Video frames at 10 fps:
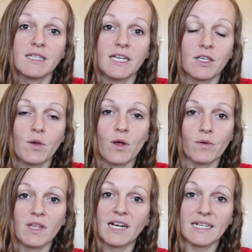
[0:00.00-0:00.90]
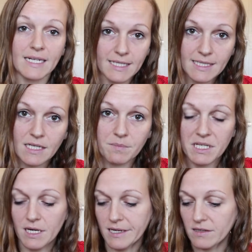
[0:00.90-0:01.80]
to let you know that it is going to
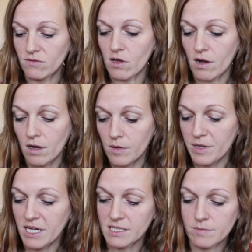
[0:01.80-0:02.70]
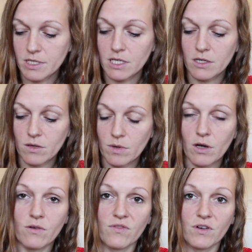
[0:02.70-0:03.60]
be kind of long because I'm going to go
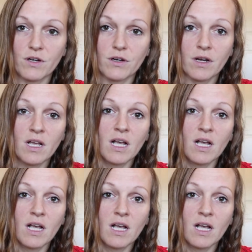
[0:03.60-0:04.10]
over